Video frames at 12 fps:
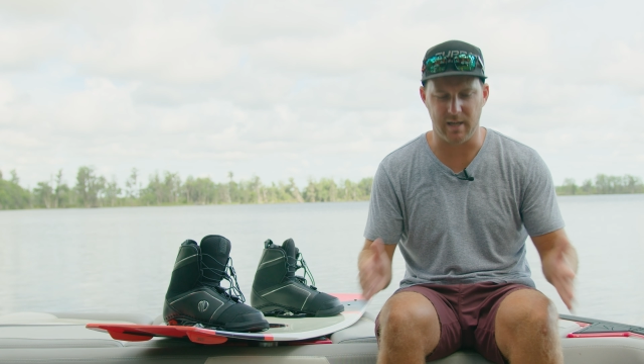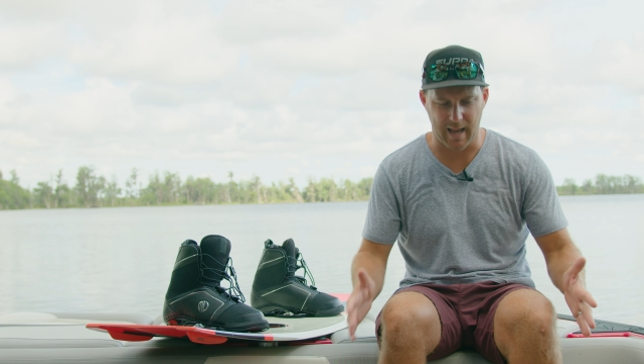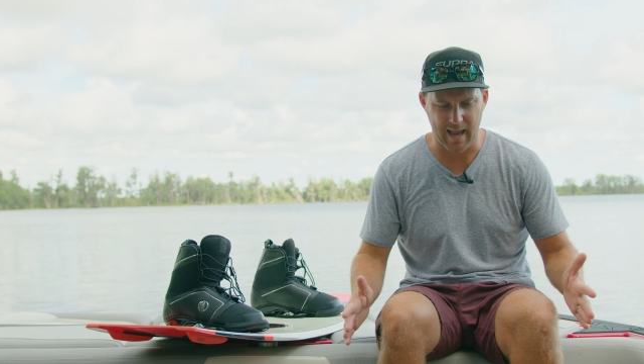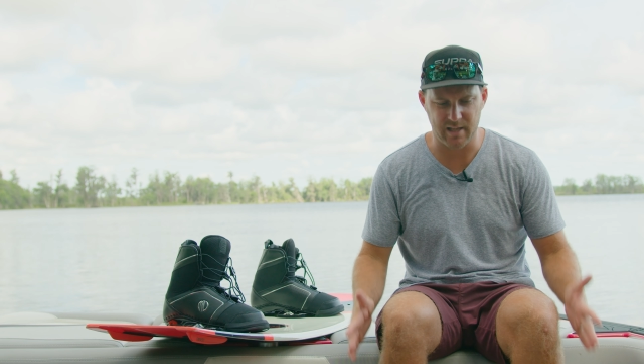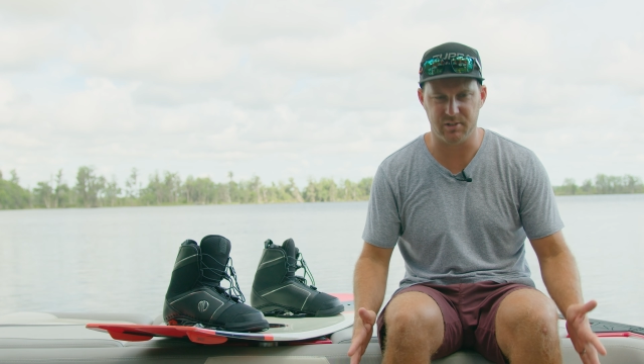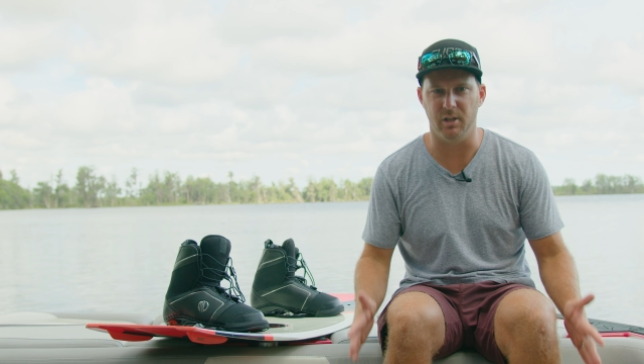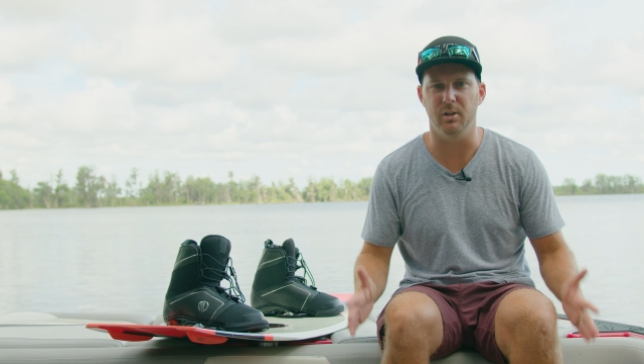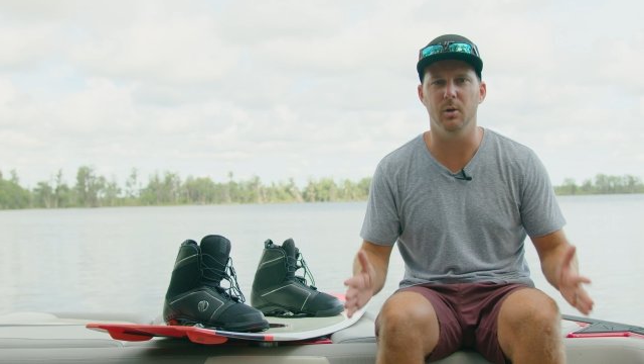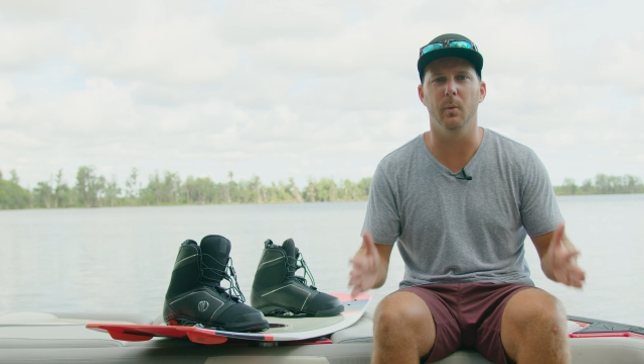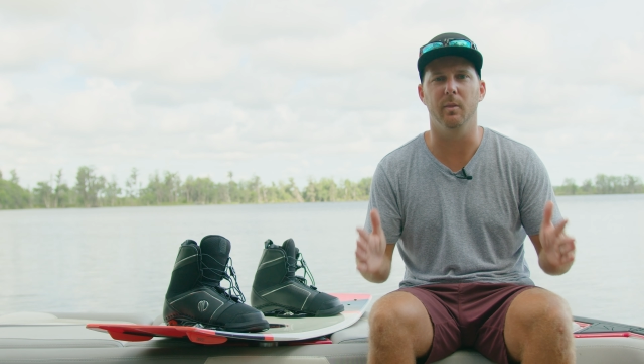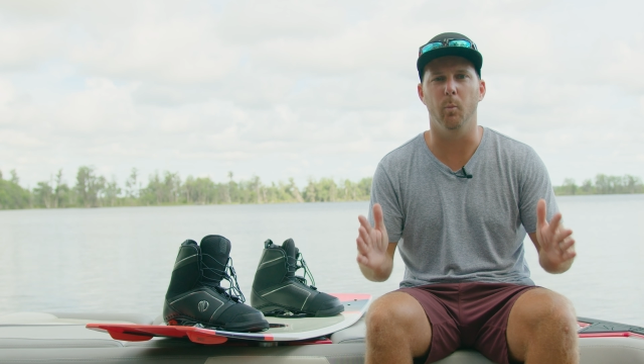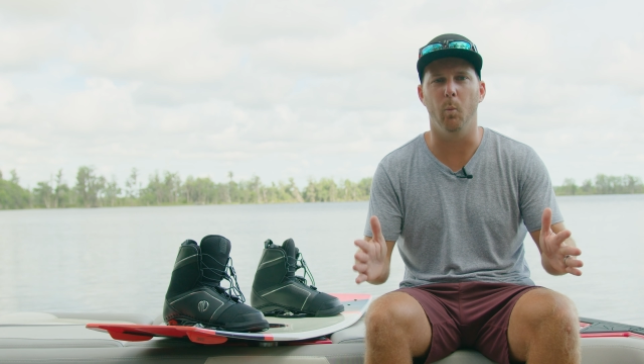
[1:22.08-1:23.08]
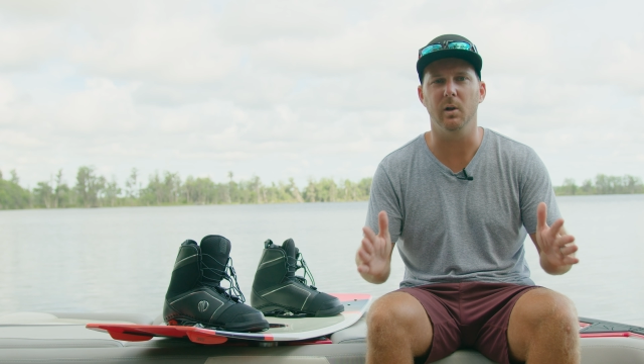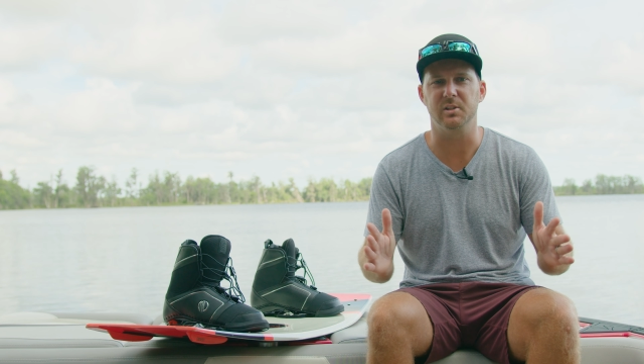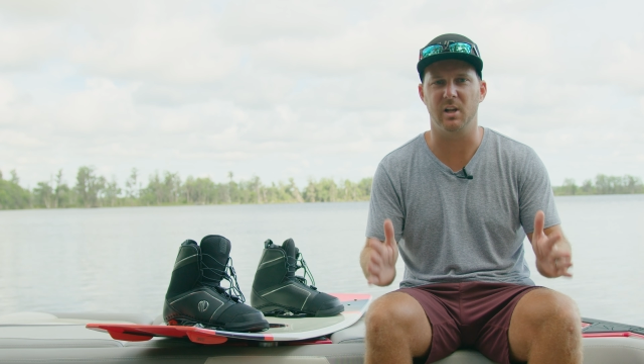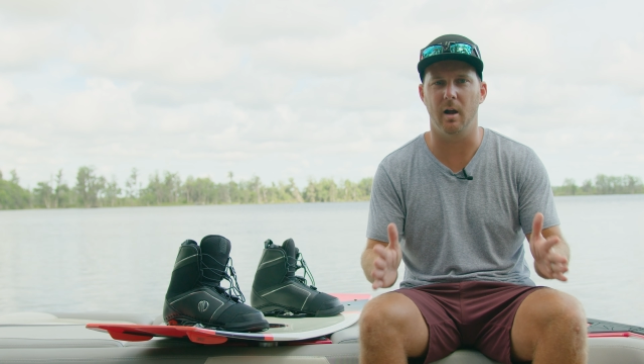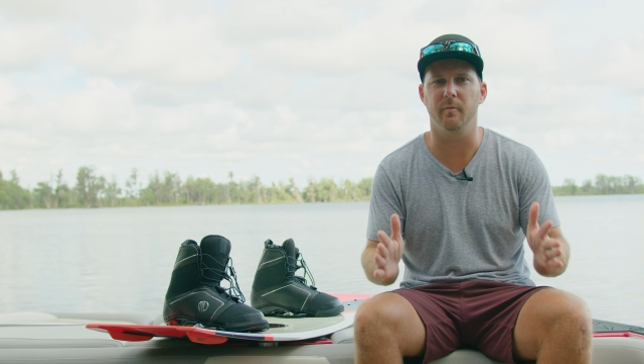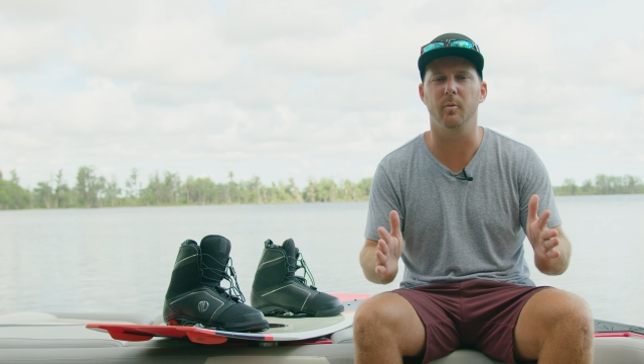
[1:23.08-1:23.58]
and it has to do with what's
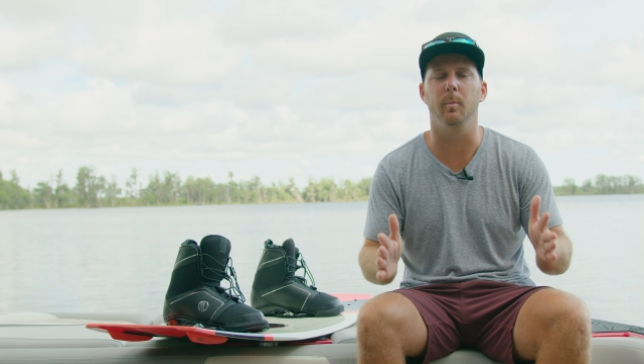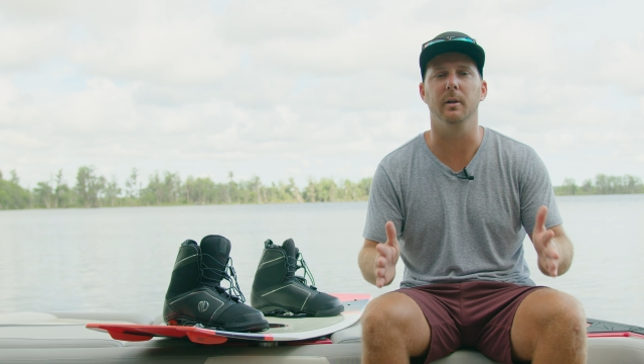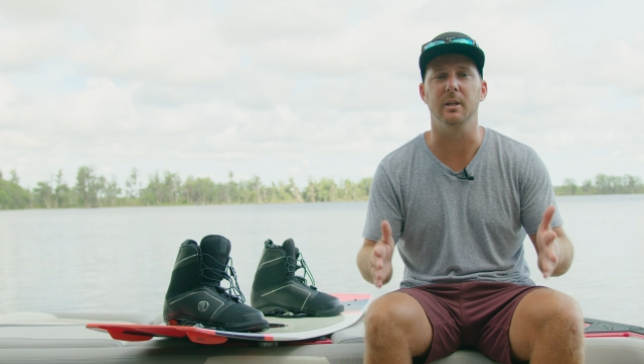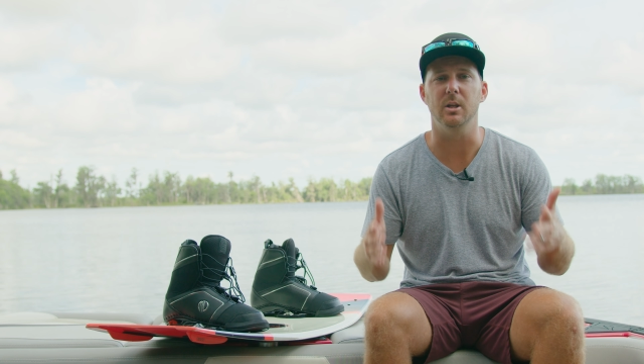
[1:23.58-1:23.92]
comfortable to